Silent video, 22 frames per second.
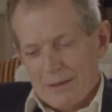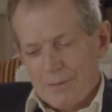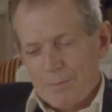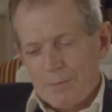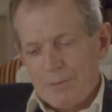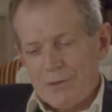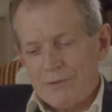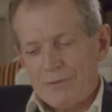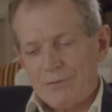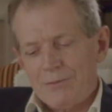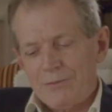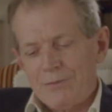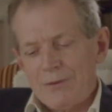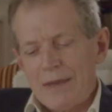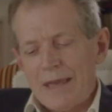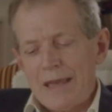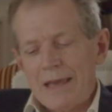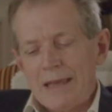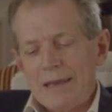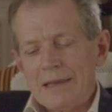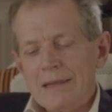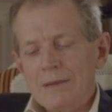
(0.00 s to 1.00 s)
Miss
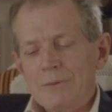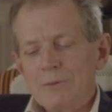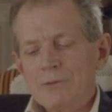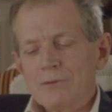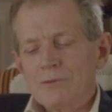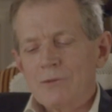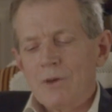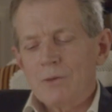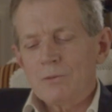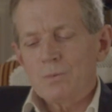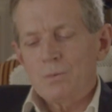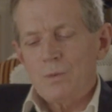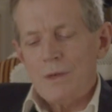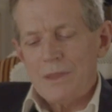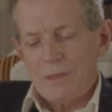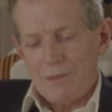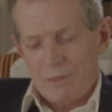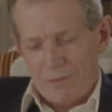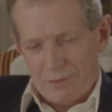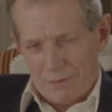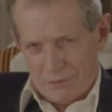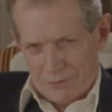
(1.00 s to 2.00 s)
Fairley was not
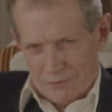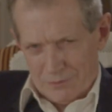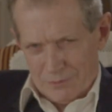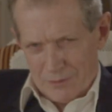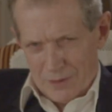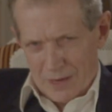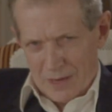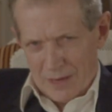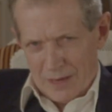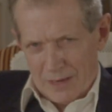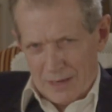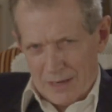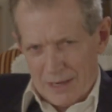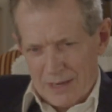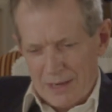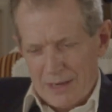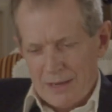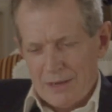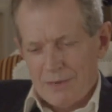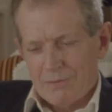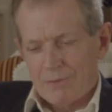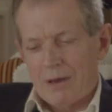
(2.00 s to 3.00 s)
with us when
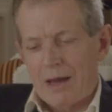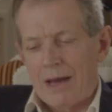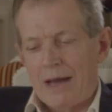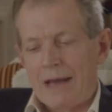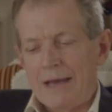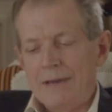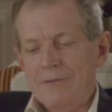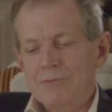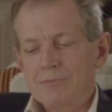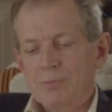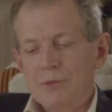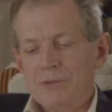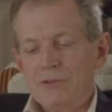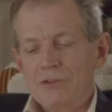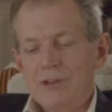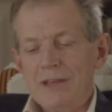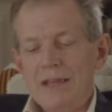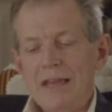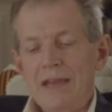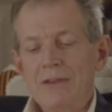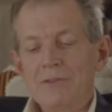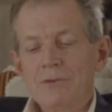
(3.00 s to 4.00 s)
he arrived, but
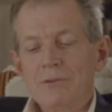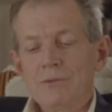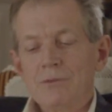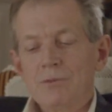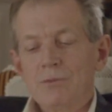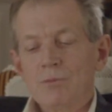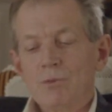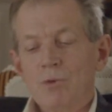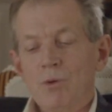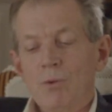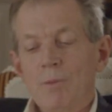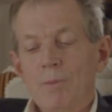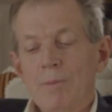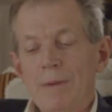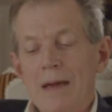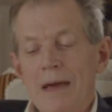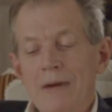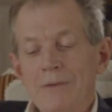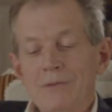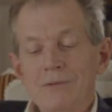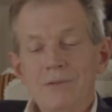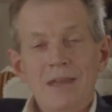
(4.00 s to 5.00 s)
she entered the room
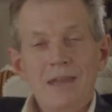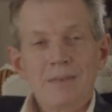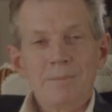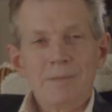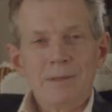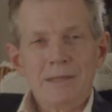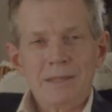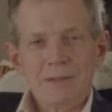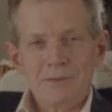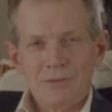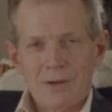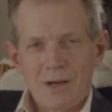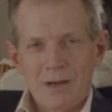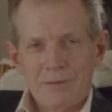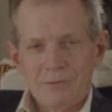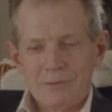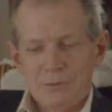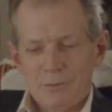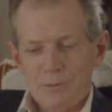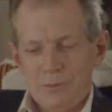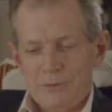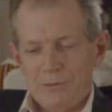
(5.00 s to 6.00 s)
about 10 minutes
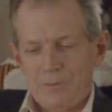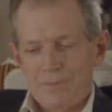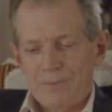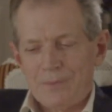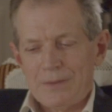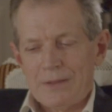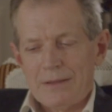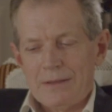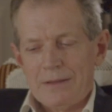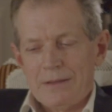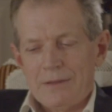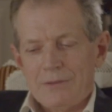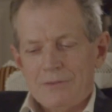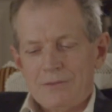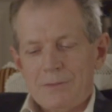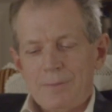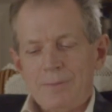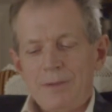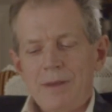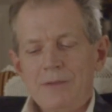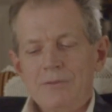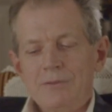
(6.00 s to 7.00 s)
afterwards.
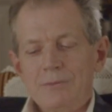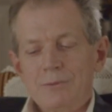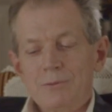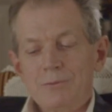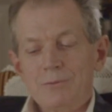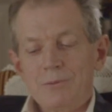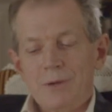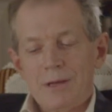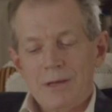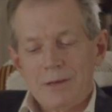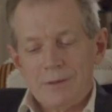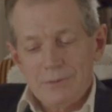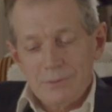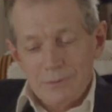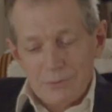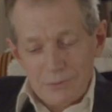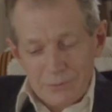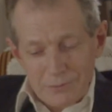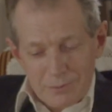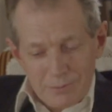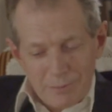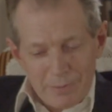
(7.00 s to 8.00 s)
Sir Percival
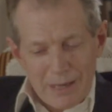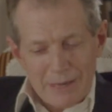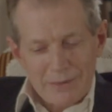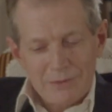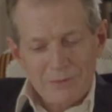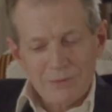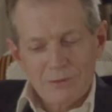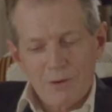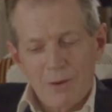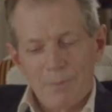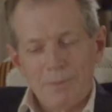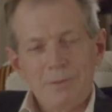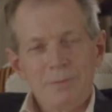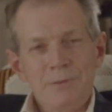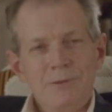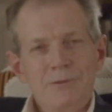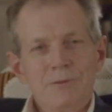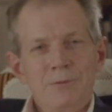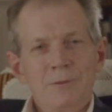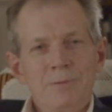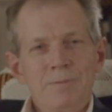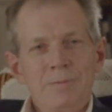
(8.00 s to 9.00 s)
rose and paid his
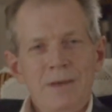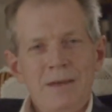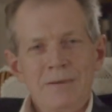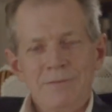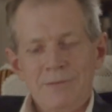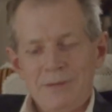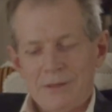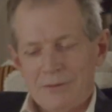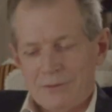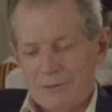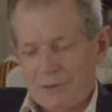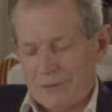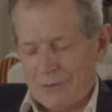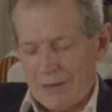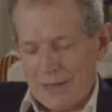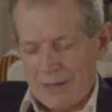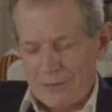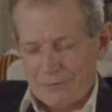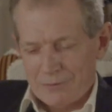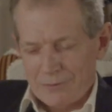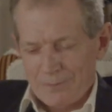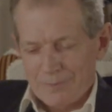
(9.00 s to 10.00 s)
compliments with perfect
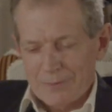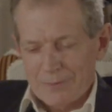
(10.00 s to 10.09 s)
grace.